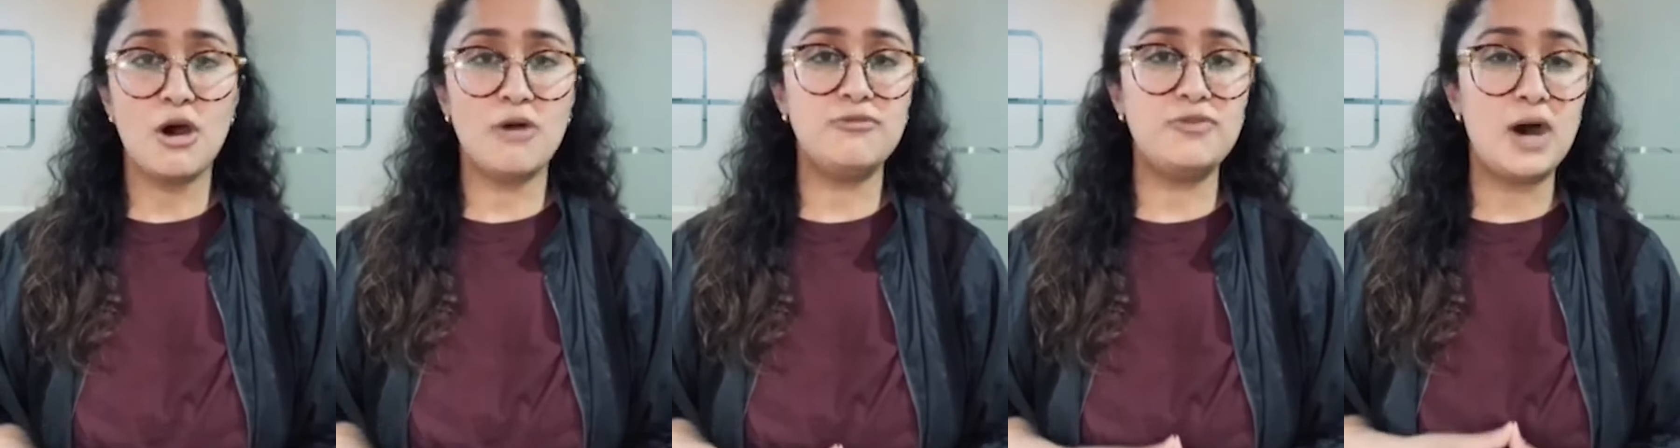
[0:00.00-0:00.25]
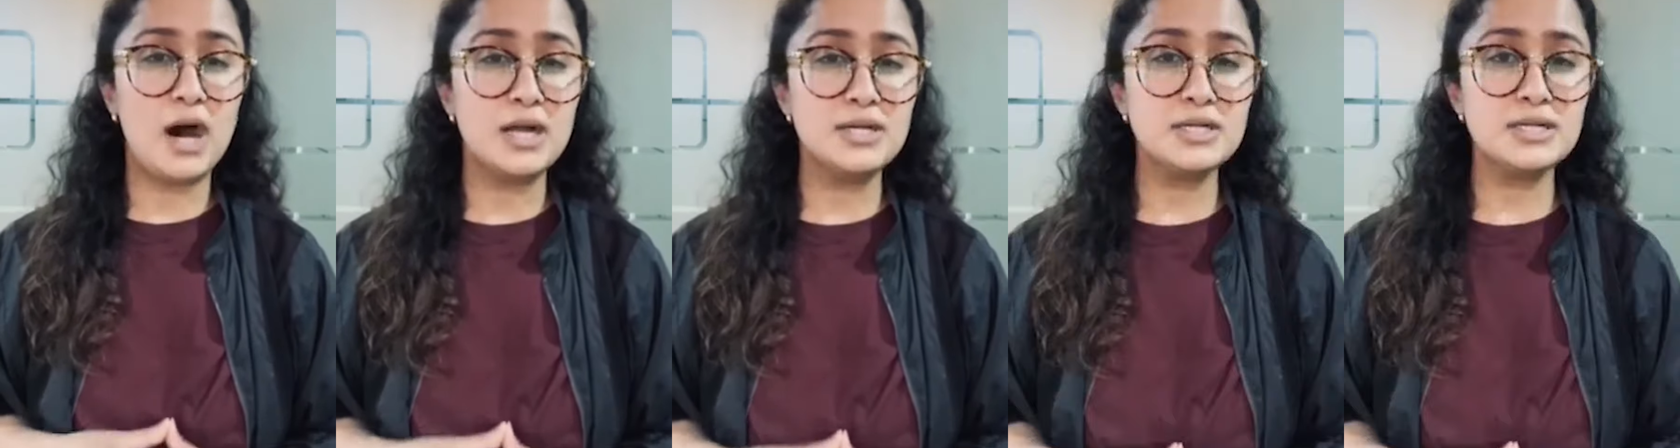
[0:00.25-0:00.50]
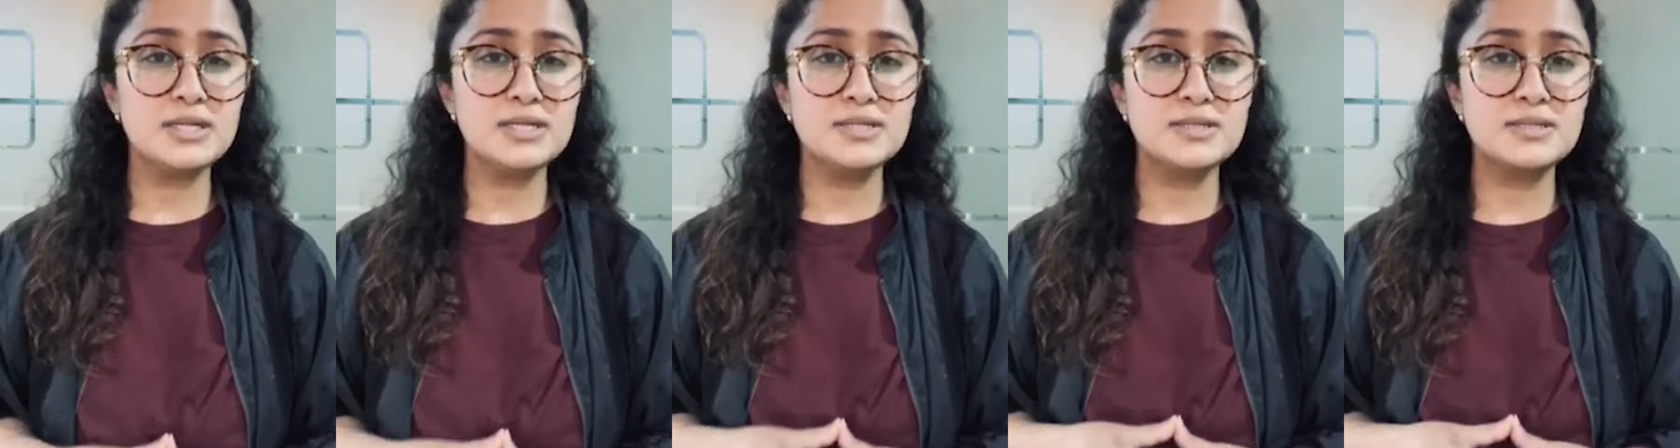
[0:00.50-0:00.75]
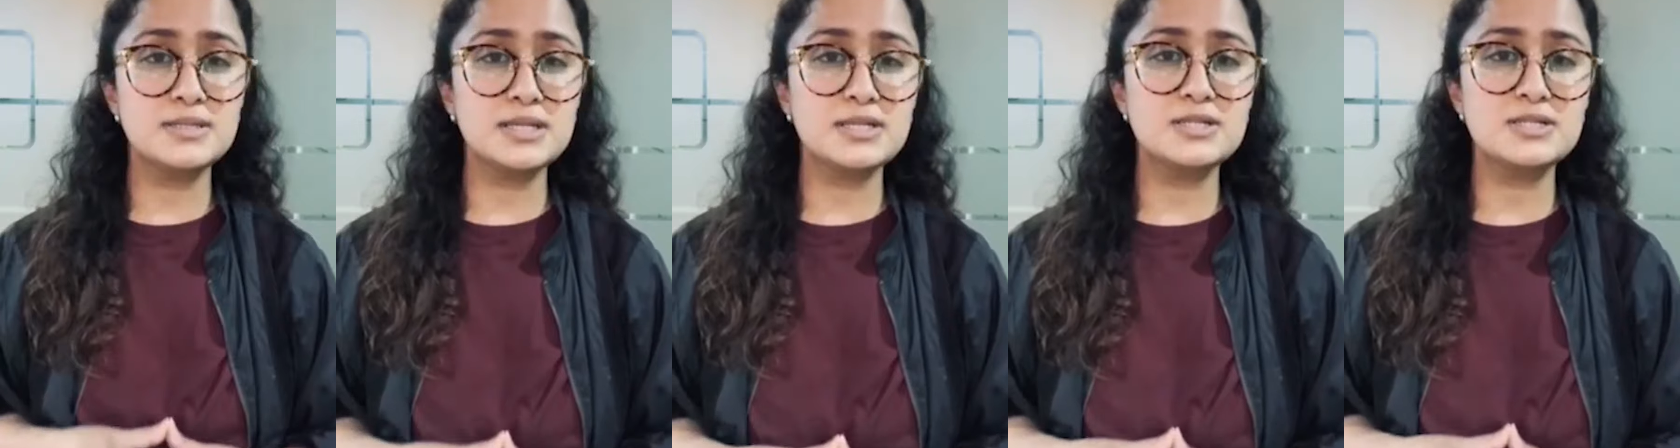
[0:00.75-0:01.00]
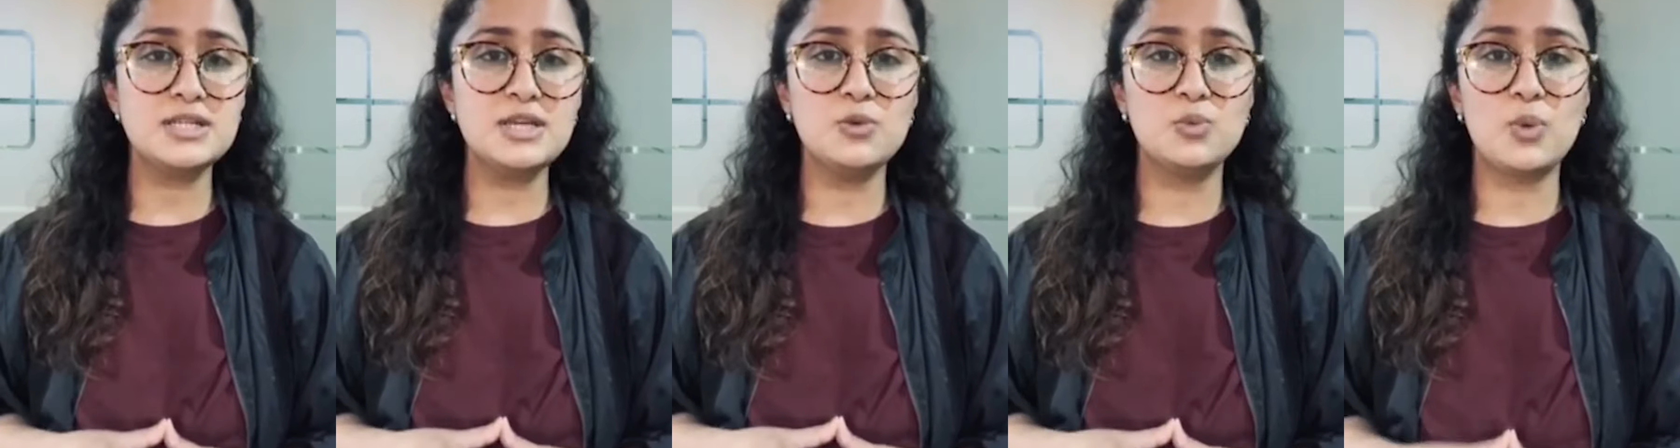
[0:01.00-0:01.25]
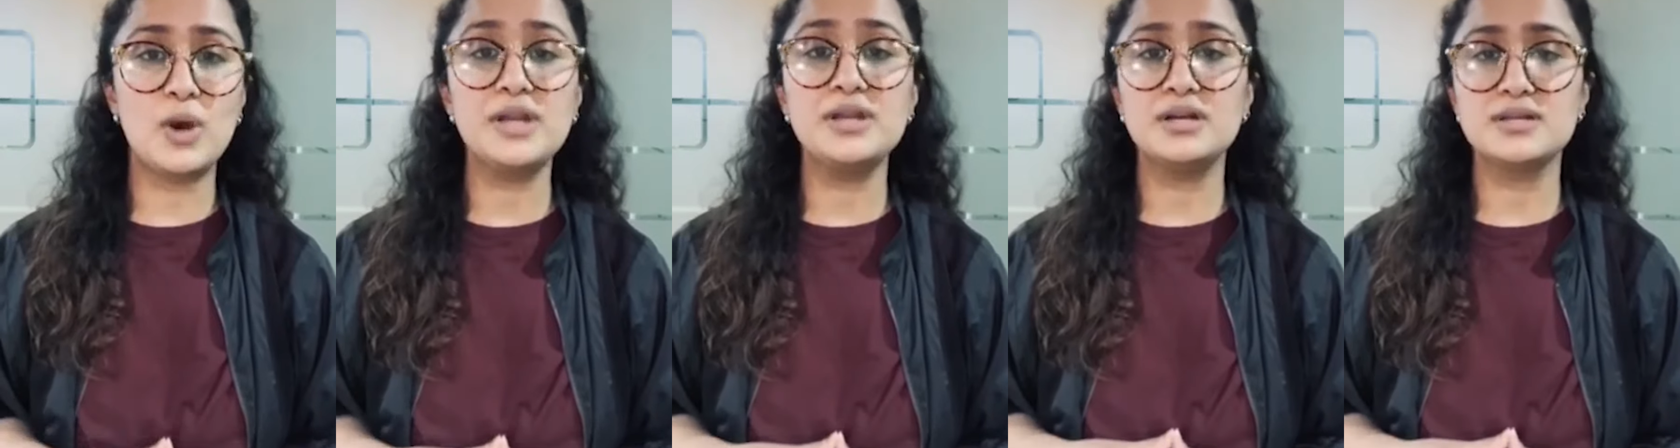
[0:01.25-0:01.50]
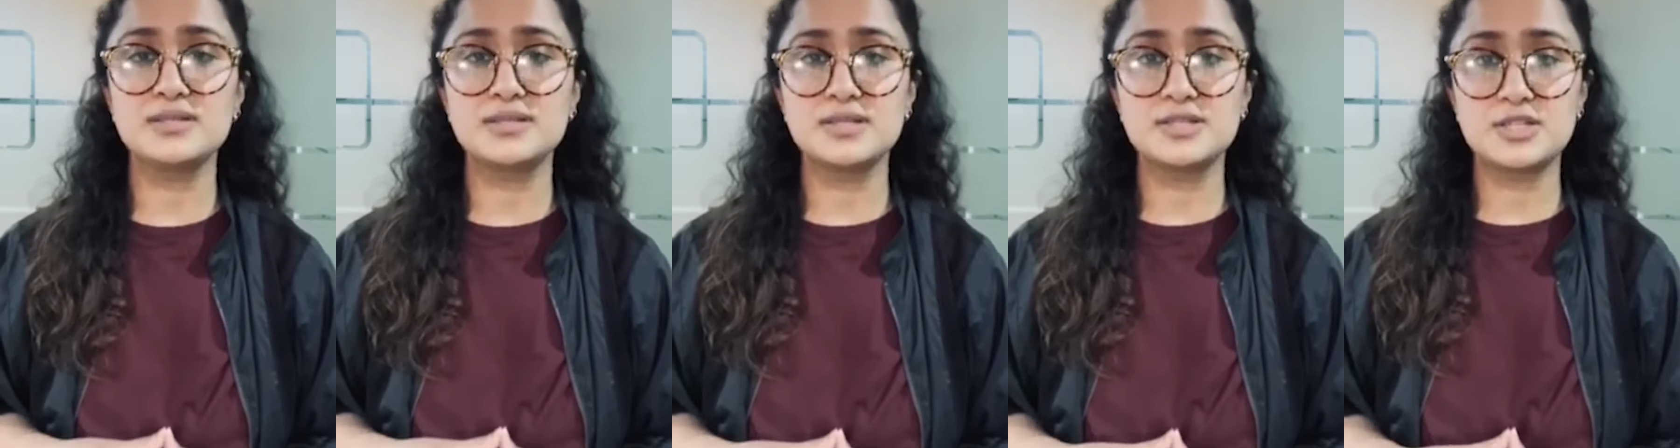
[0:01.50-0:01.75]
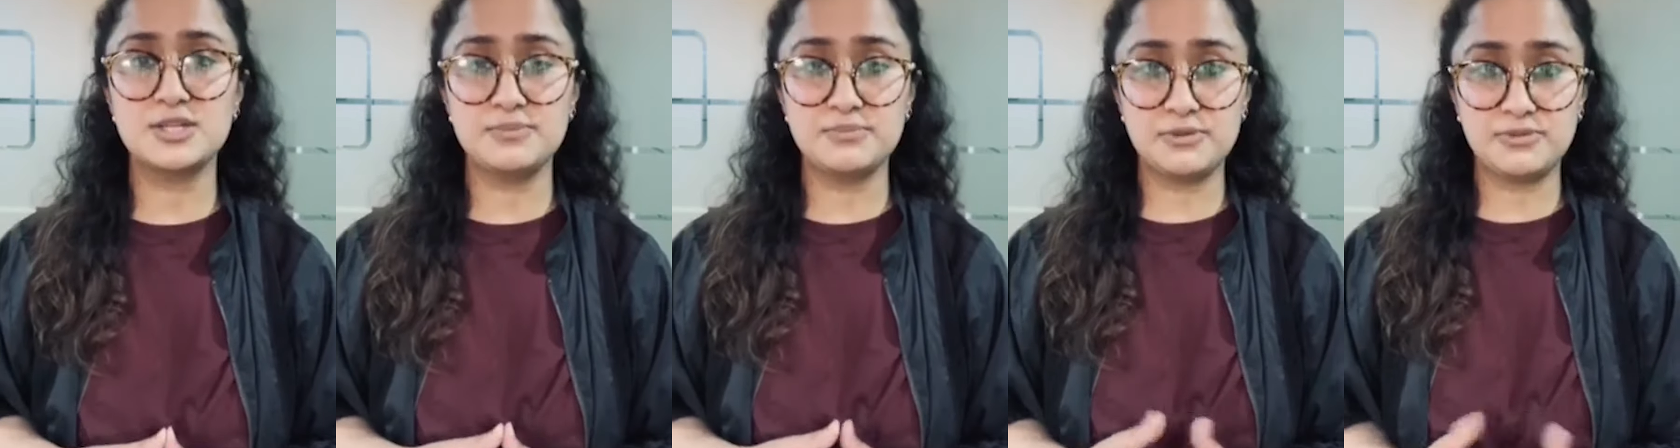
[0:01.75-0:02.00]
of 161
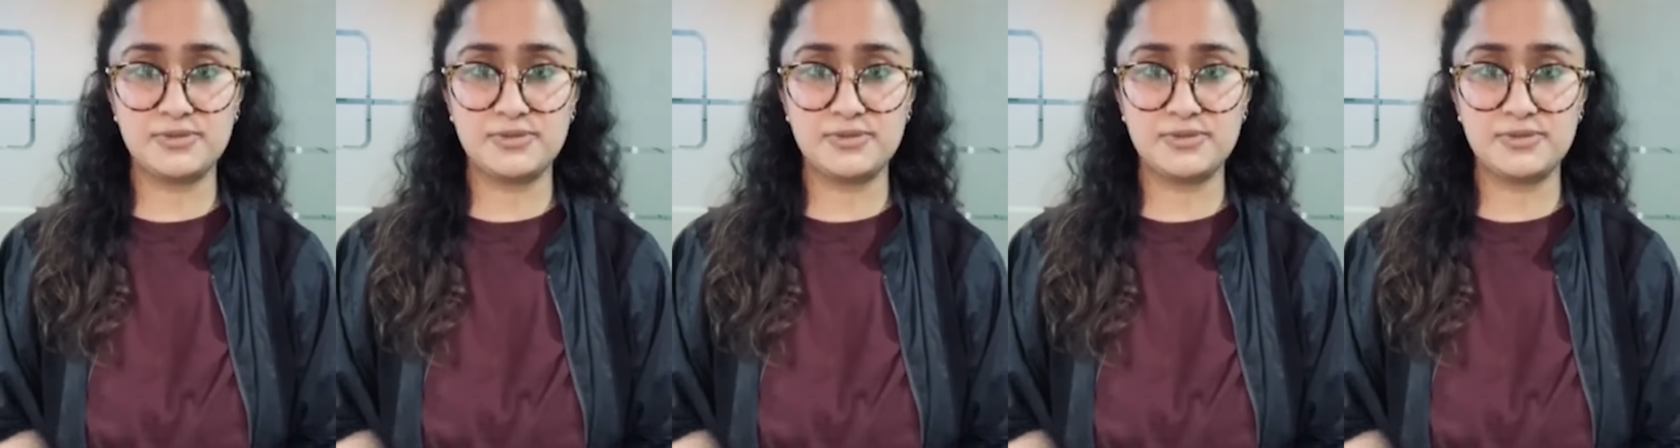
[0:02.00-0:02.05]
assistant